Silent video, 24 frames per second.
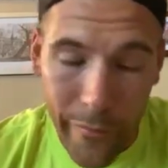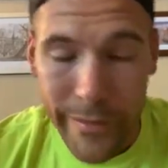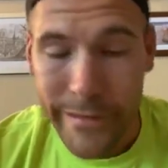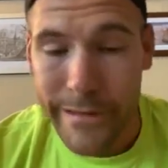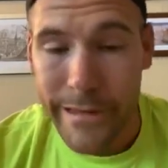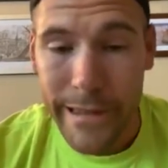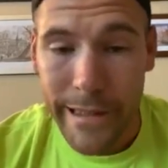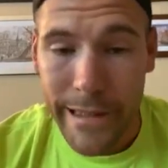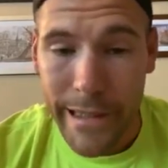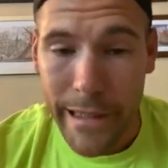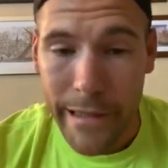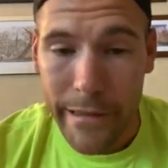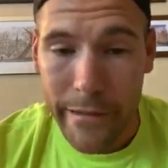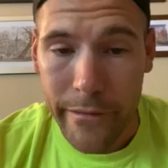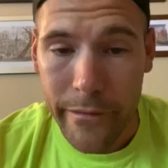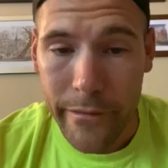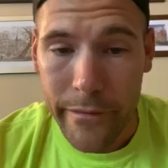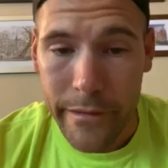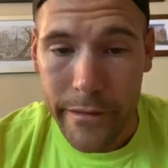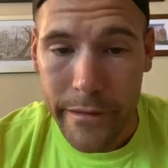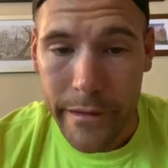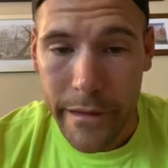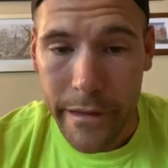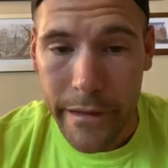I get out of
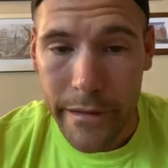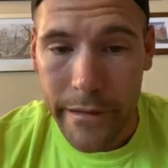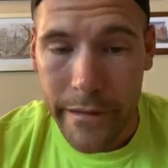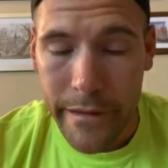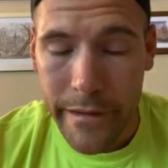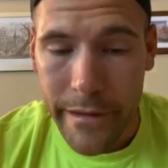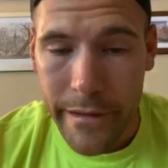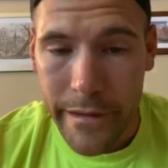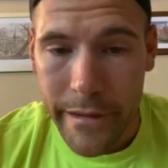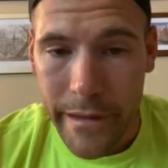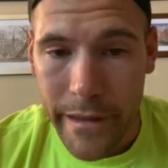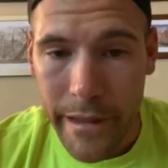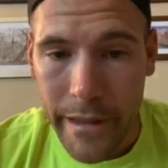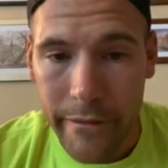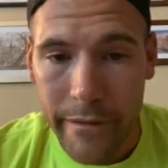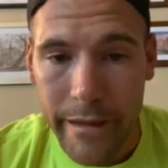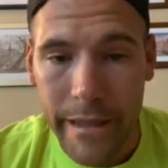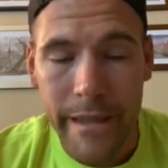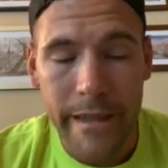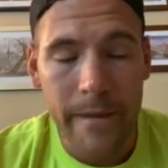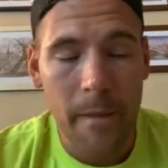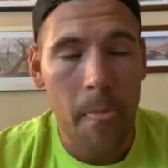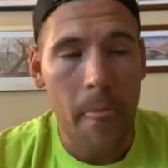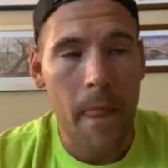quarantine, all
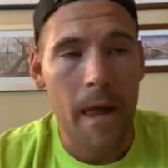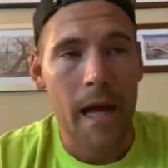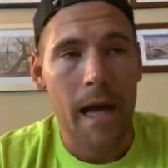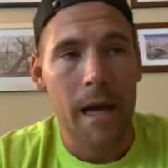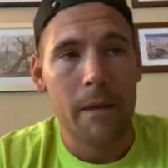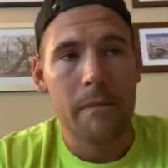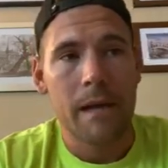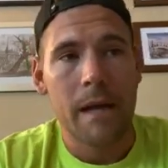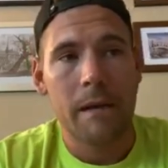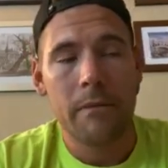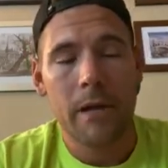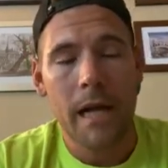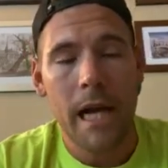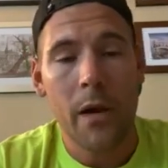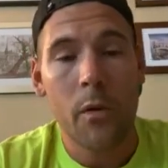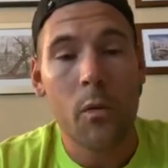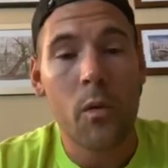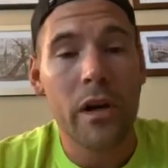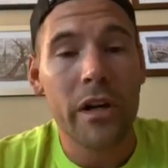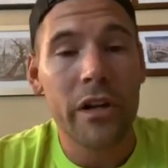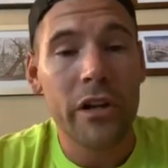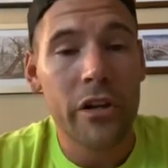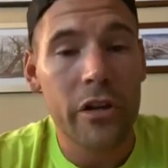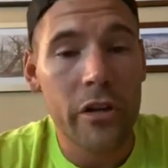right, I
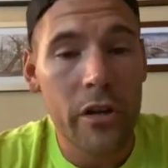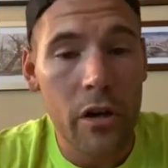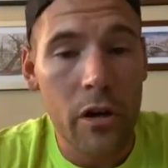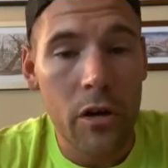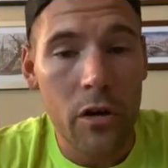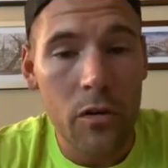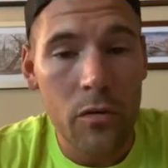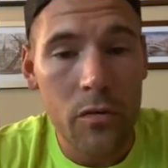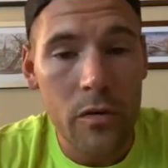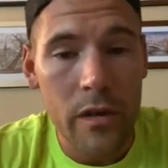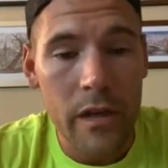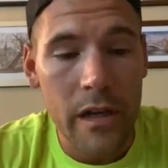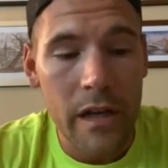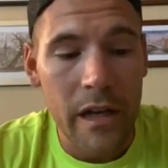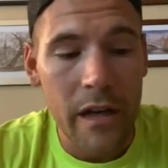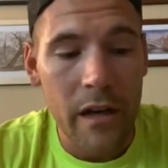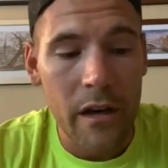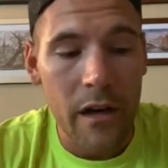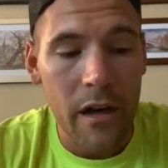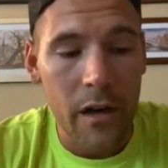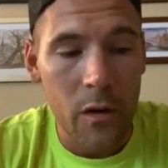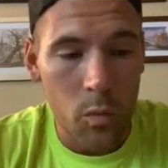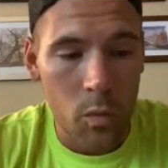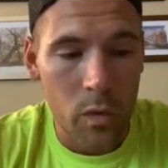want to go
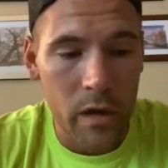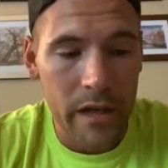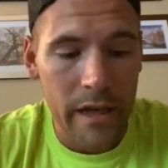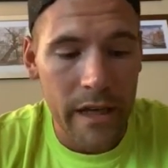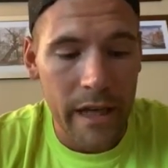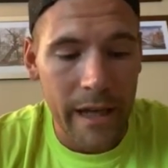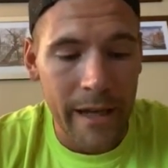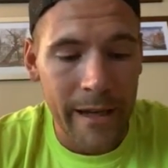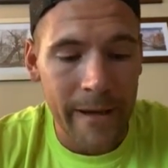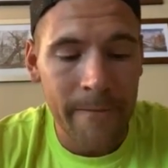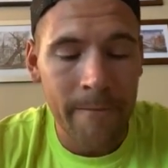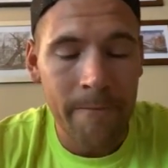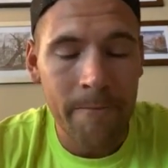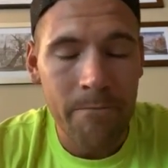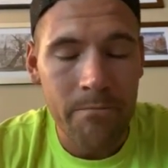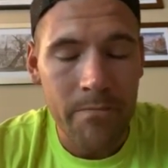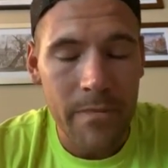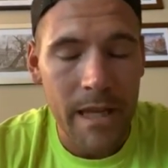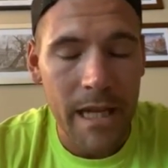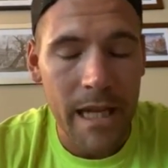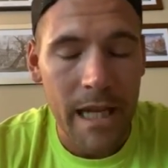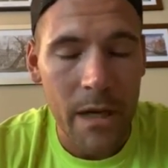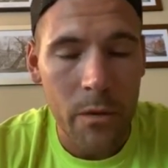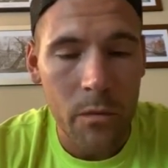on one day,
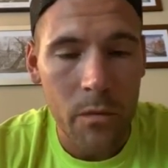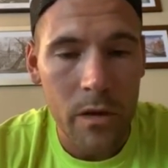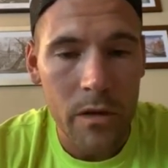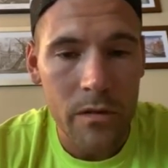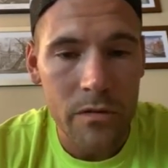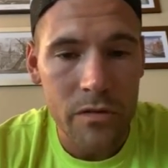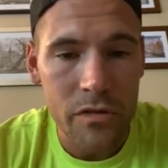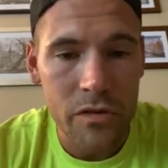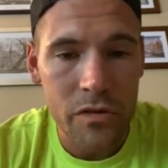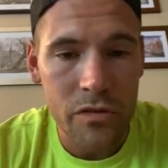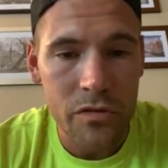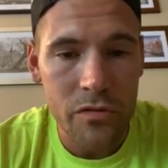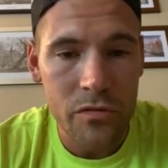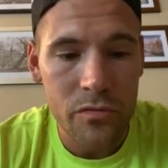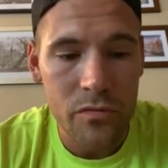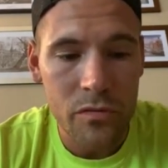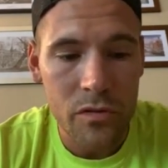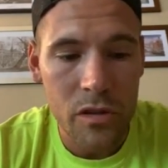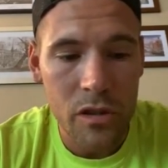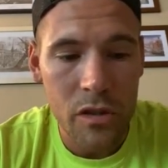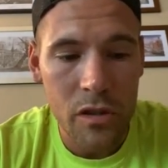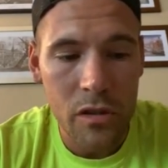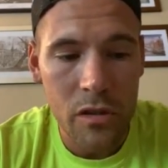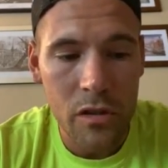I want to
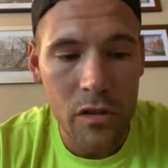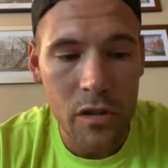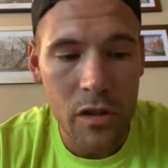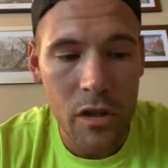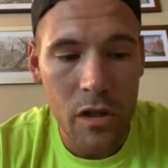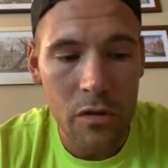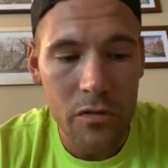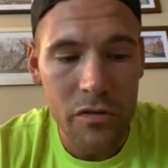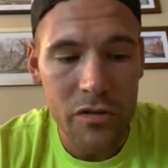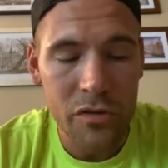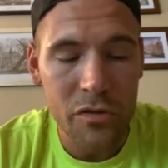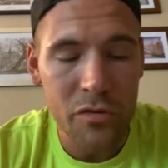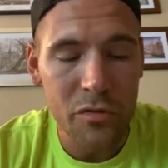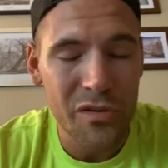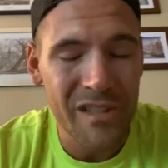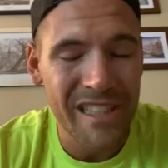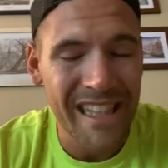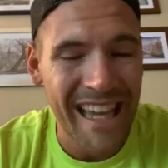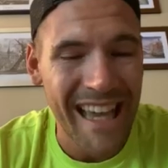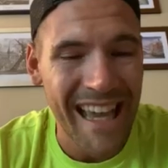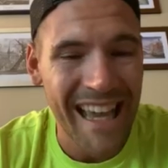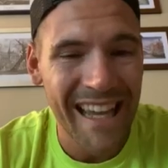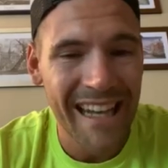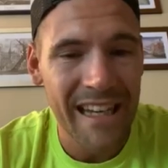go to
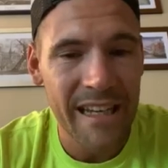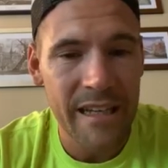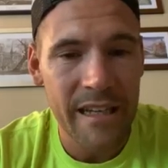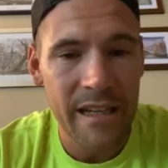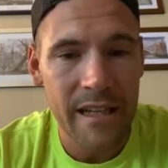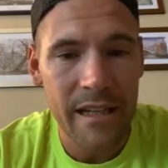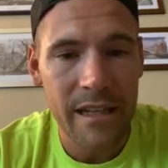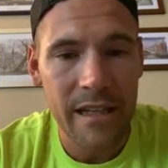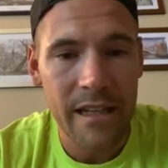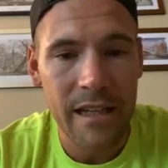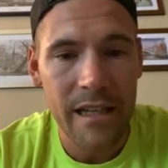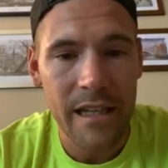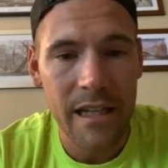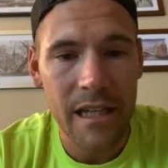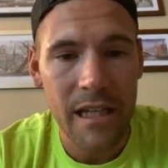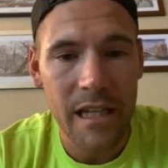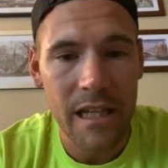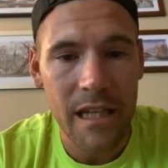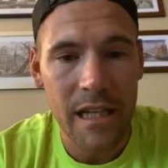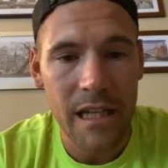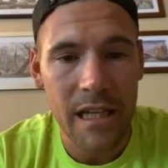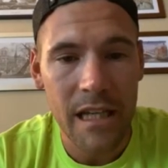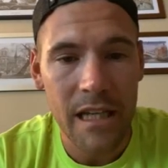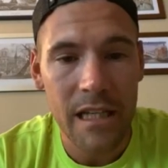10
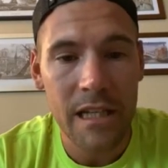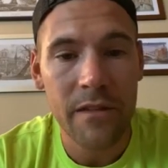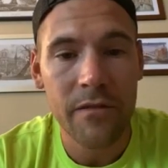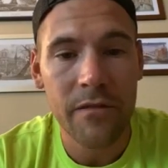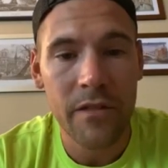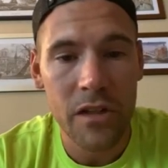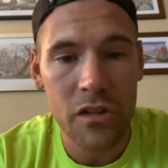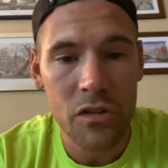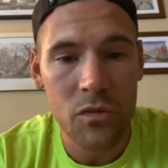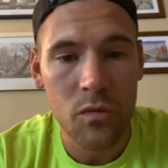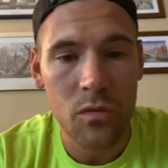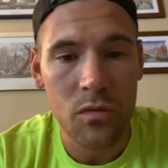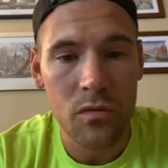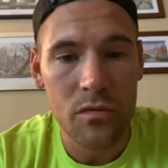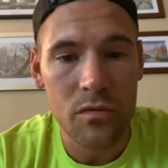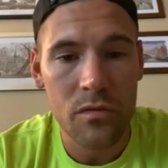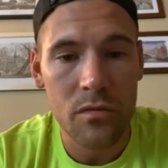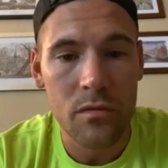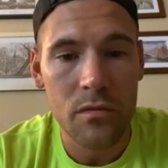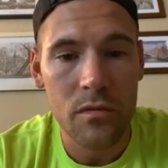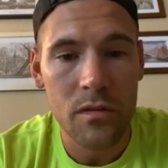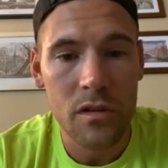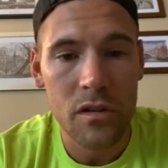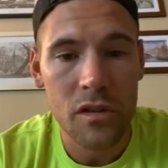individual
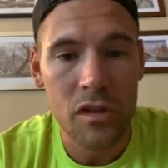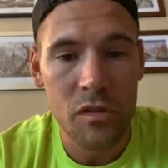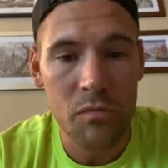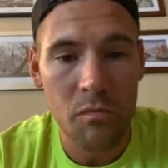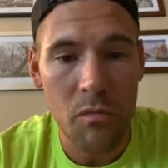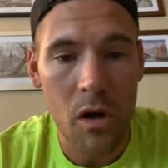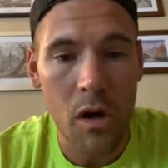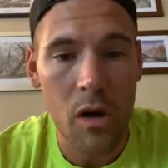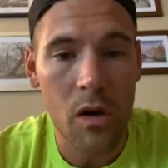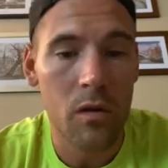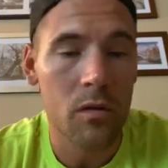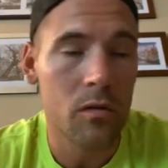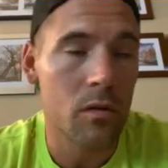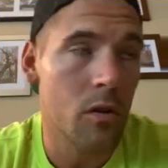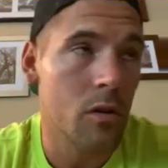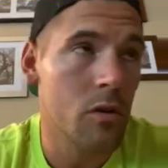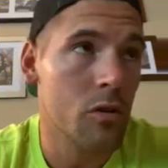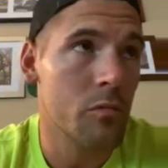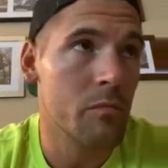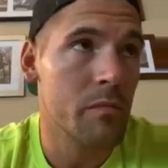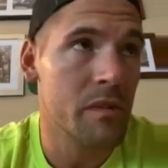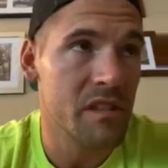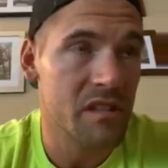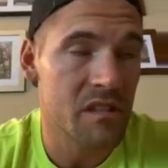small
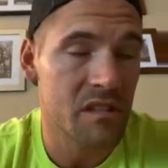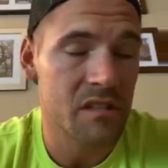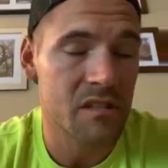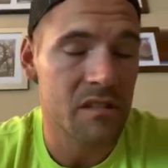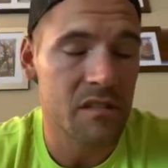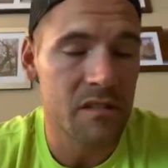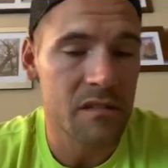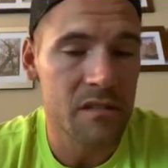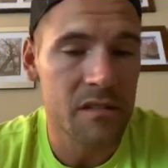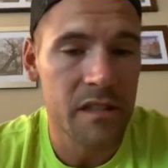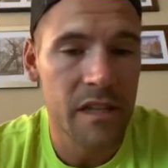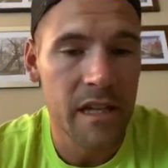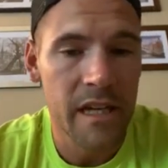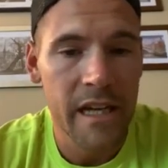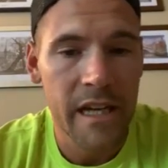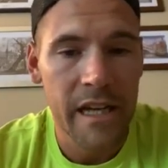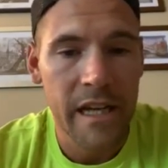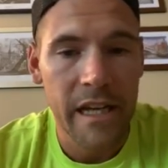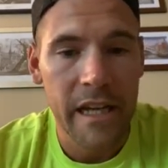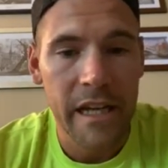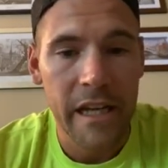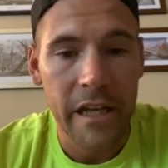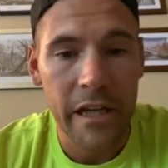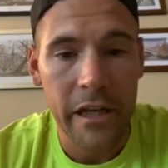local businesses
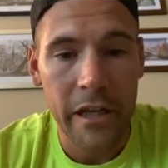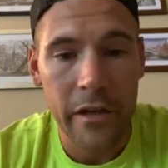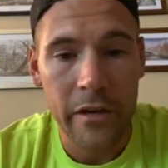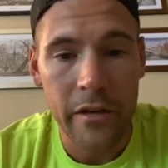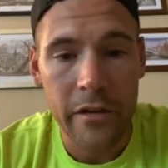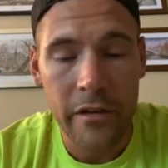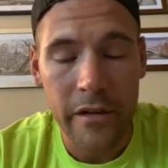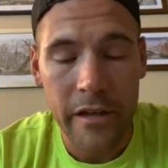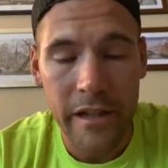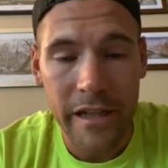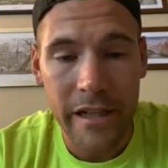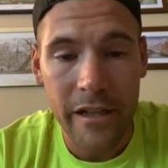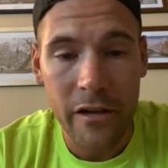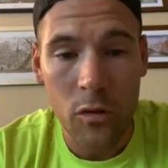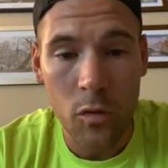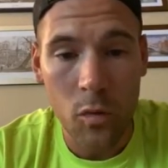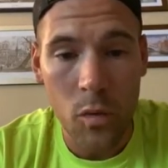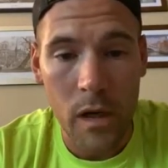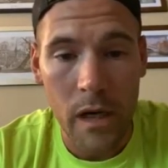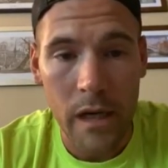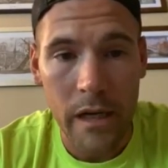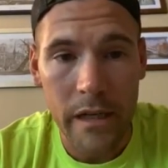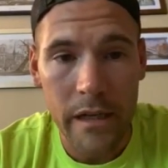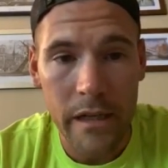here in
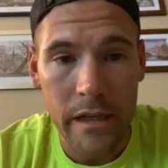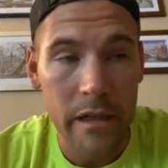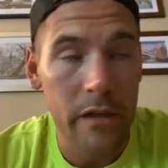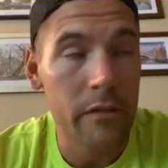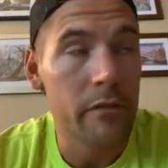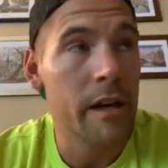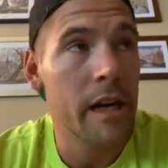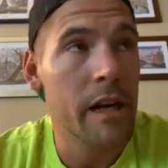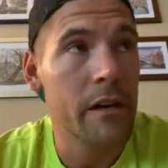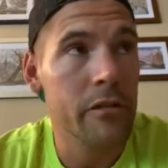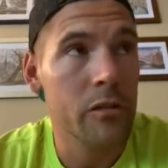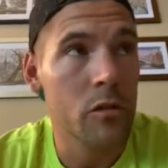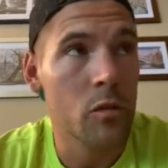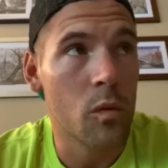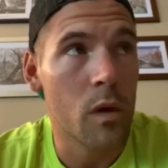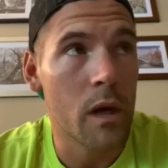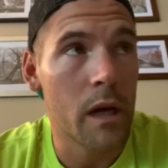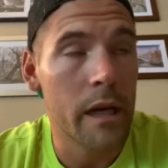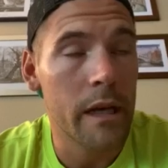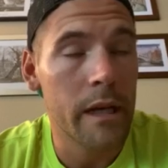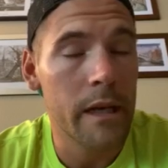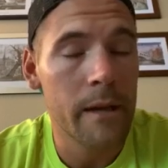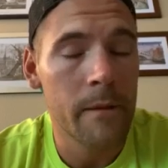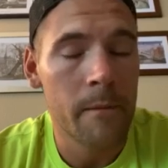Hawaii and around
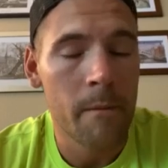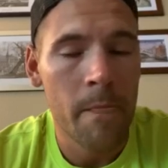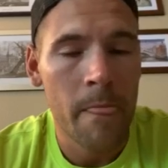Hawaii,